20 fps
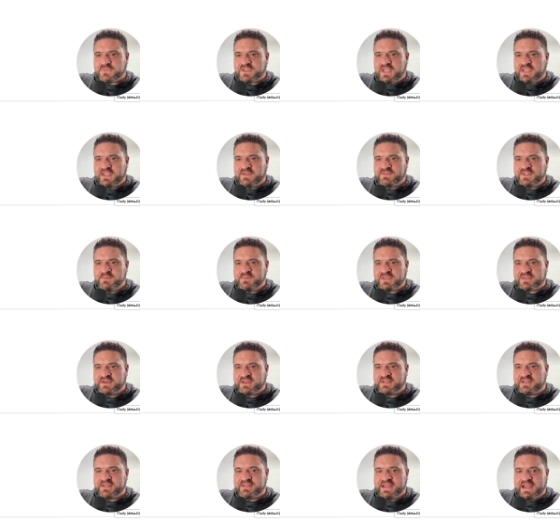I have the
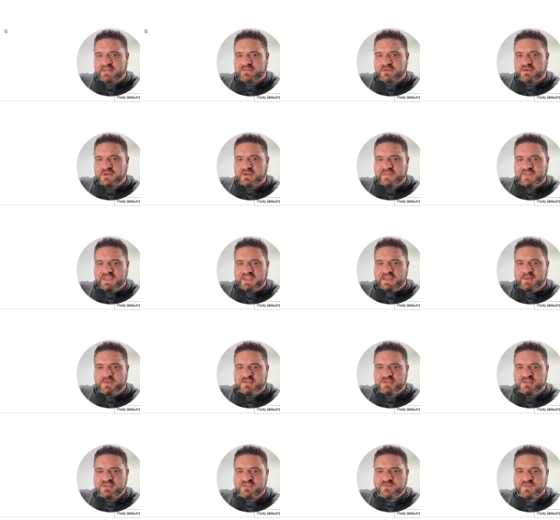ability to download all the
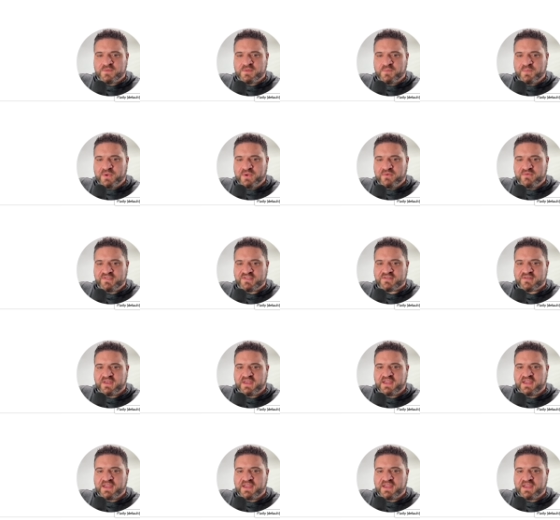images from the post,